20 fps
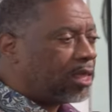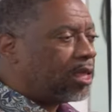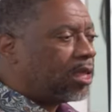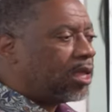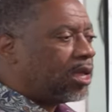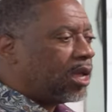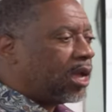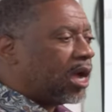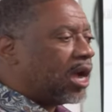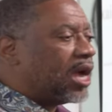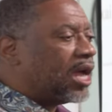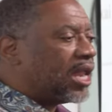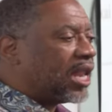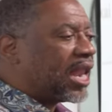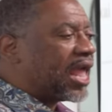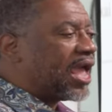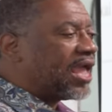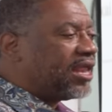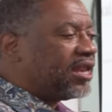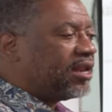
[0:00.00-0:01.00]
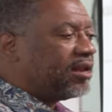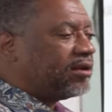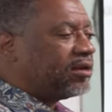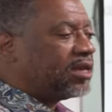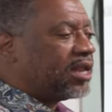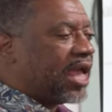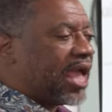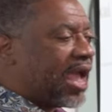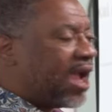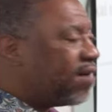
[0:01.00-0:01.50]
Unlike the
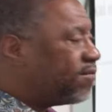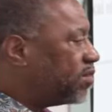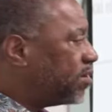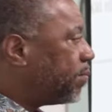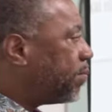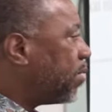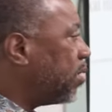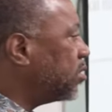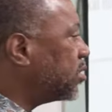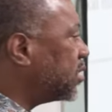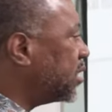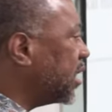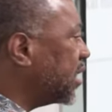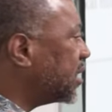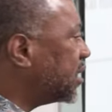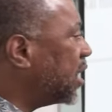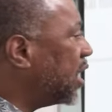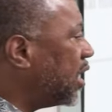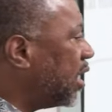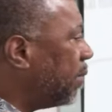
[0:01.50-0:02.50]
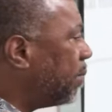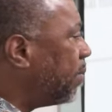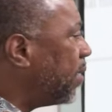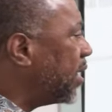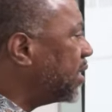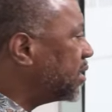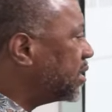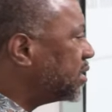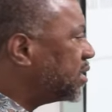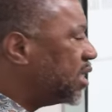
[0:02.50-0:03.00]
average person that's sitting in these places
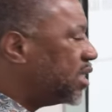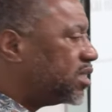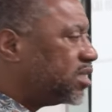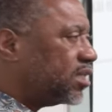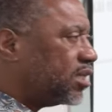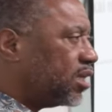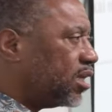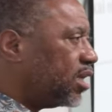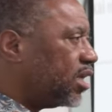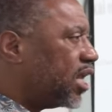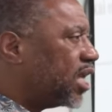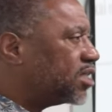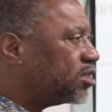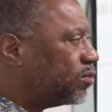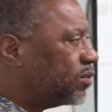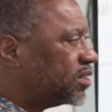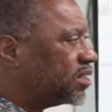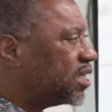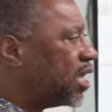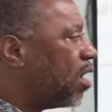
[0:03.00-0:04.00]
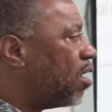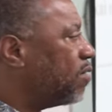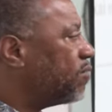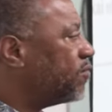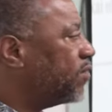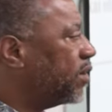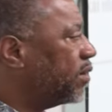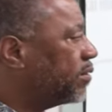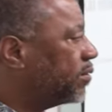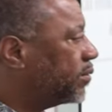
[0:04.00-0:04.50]
teaching, there's a resolve for you.